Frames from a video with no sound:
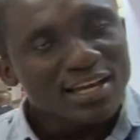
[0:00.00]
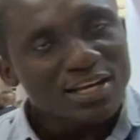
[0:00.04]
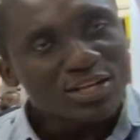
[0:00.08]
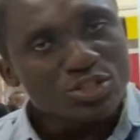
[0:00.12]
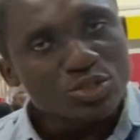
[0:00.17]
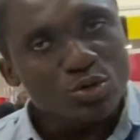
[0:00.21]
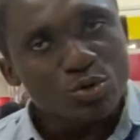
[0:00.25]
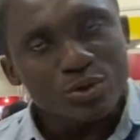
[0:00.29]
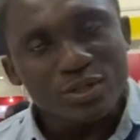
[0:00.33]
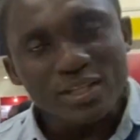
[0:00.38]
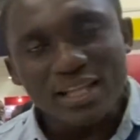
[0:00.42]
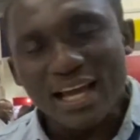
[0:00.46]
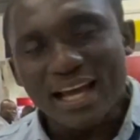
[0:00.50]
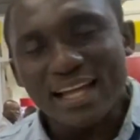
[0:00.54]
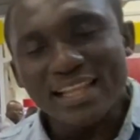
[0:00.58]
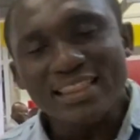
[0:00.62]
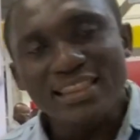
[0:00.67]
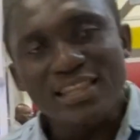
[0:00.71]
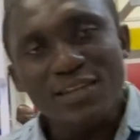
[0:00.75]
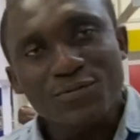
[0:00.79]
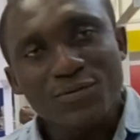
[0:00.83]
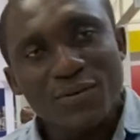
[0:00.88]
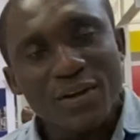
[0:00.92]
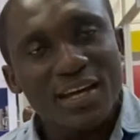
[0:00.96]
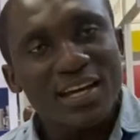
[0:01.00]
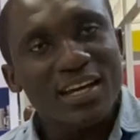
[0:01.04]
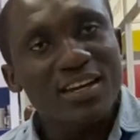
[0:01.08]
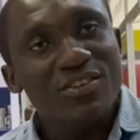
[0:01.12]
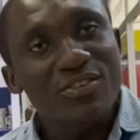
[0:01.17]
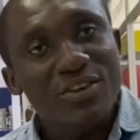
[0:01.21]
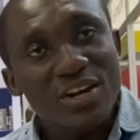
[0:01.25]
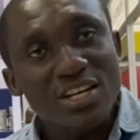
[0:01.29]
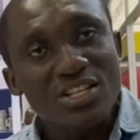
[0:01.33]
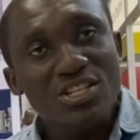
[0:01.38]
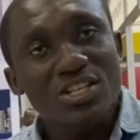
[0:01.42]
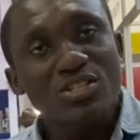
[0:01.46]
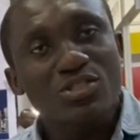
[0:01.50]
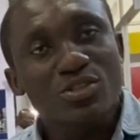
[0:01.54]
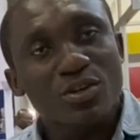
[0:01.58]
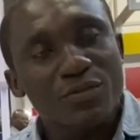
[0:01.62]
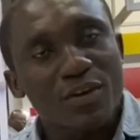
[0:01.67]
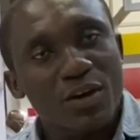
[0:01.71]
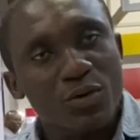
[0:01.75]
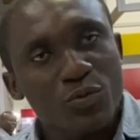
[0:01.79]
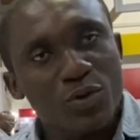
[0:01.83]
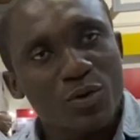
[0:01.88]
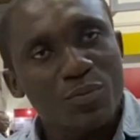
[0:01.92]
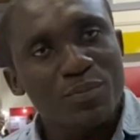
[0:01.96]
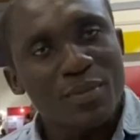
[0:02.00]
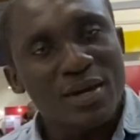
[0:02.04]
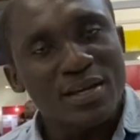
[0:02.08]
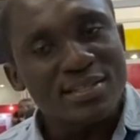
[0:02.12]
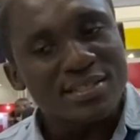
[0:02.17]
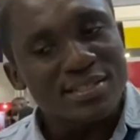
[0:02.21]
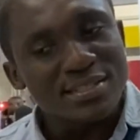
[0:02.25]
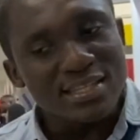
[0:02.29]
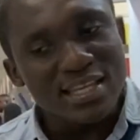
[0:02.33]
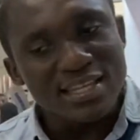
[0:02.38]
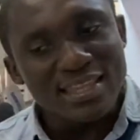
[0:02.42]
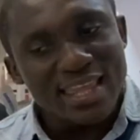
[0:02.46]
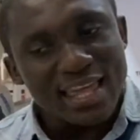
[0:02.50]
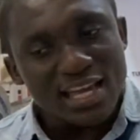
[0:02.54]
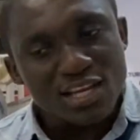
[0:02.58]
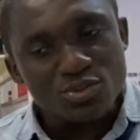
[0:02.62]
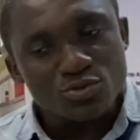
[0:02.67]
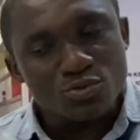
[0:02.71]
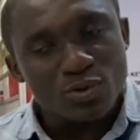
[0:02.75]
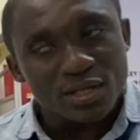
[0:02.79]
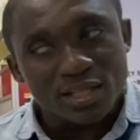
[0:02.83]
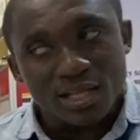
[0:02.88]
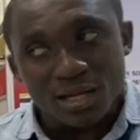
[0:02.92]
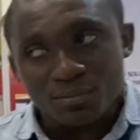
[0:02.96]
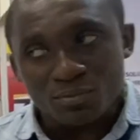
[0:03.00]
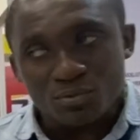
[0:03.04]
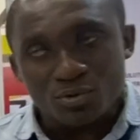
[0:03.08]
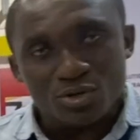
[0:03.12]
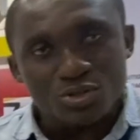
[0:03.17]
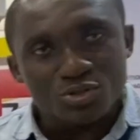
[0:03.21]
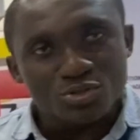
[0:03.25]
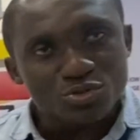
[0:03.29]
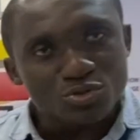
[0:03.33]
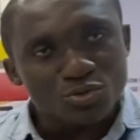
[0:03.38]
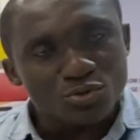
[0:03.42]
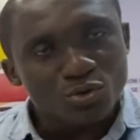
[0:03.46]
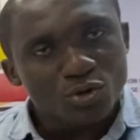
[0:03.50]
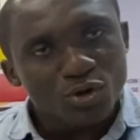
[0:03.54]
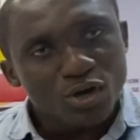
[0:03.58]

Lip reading: So there are different ranges of equipment. The next one I'm going to